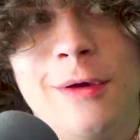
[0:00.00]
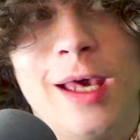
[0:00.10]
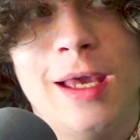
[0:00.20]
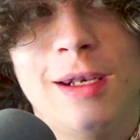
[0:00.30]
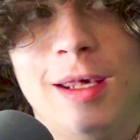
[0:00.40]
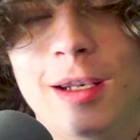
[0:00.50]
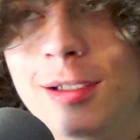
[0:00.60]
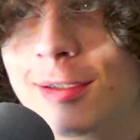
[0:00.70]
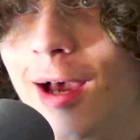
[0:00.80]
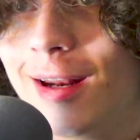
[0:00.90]
And it
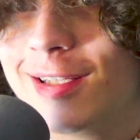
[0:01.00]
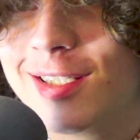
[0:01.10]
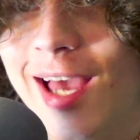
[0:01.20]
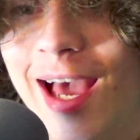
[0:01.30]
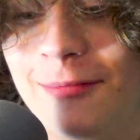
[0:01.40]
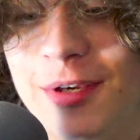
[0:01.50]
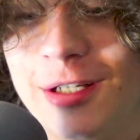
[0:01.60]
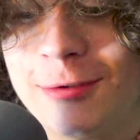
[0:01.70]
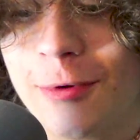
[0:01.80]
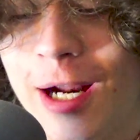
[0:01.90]
is kind of sad
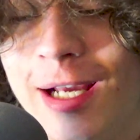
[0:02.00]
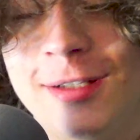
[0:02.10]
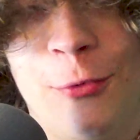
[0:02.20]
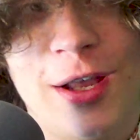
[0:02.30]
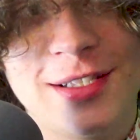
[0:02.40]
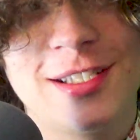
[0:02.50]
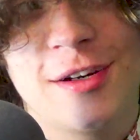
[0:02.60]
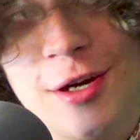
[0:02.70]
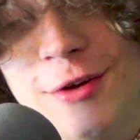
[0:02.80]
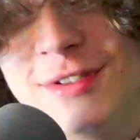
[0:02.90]
because when I went to
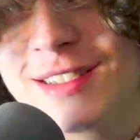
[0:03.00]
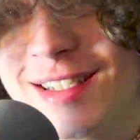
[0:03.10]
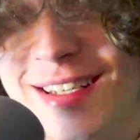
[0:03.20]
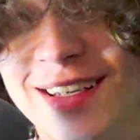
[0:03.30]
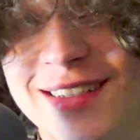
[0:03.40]
go see it,